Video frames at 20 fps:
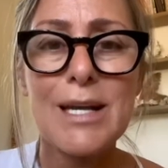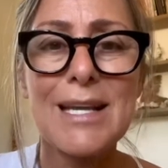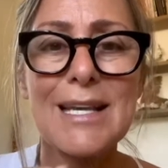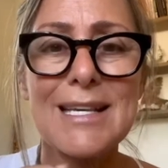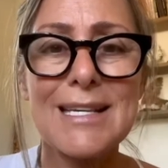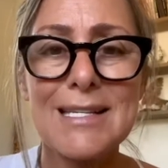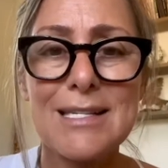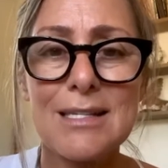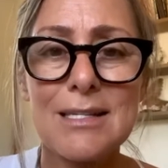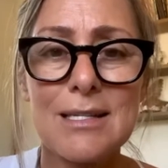
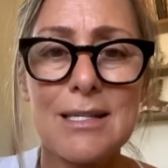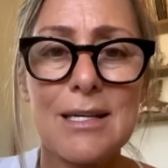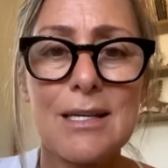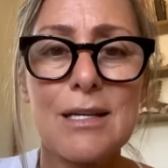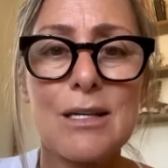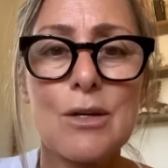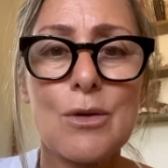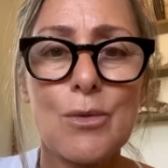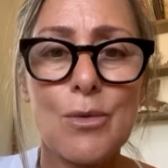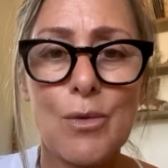is
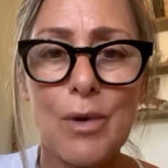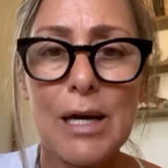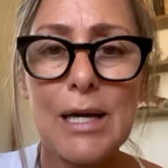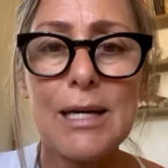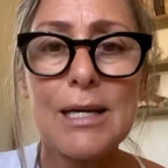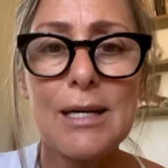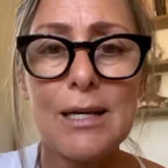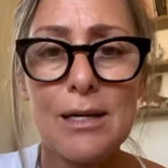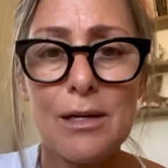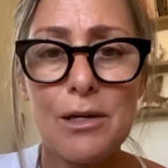
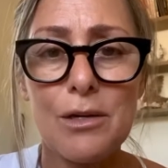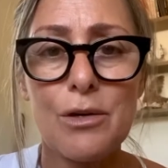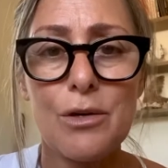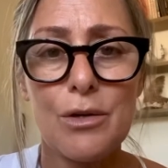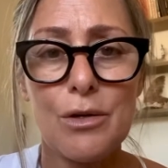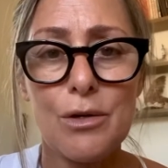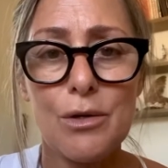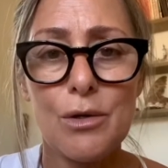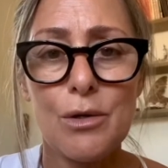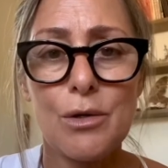right
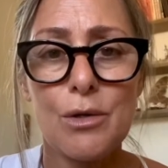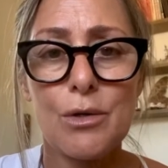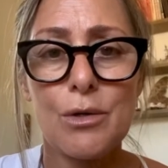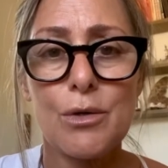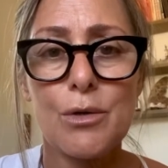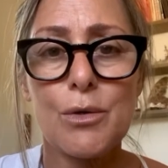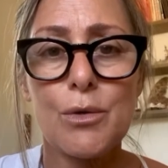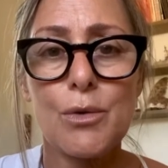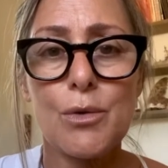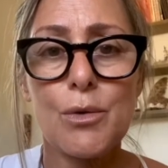here,
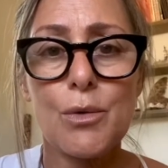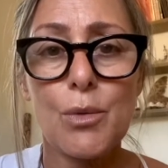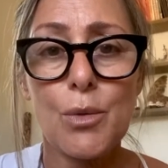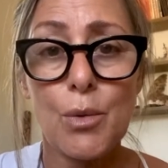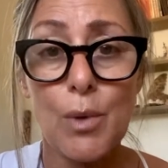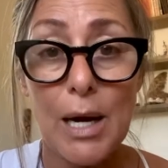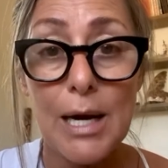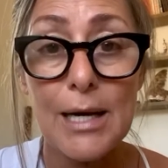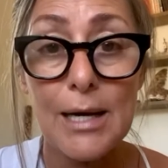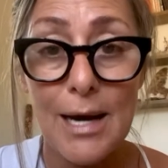
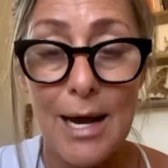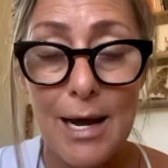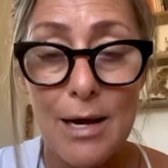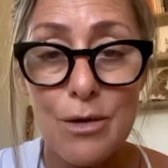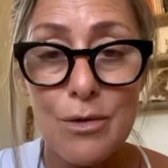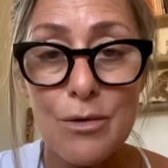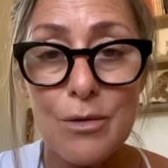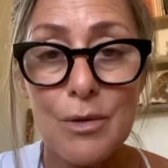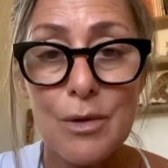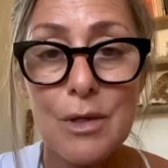right
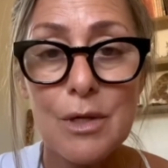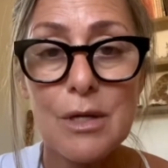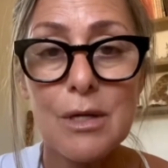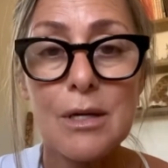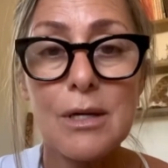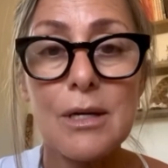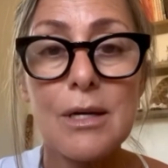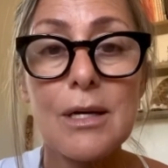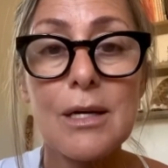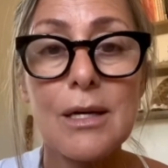now,
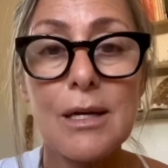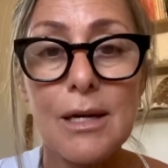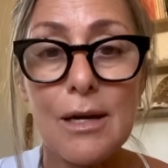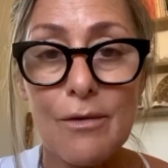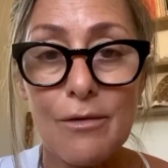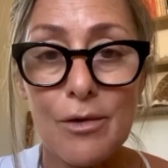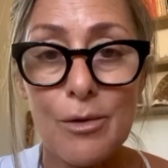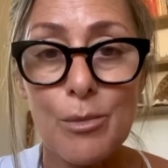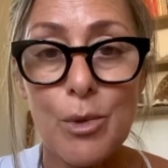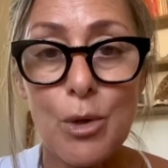in
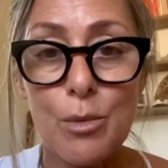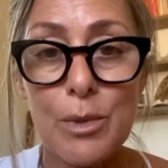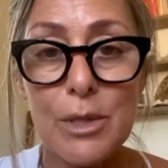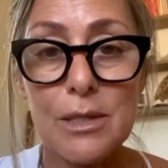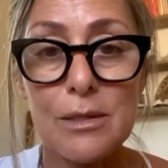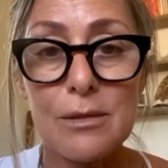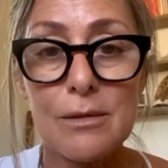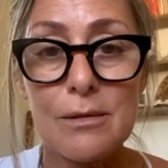every moment.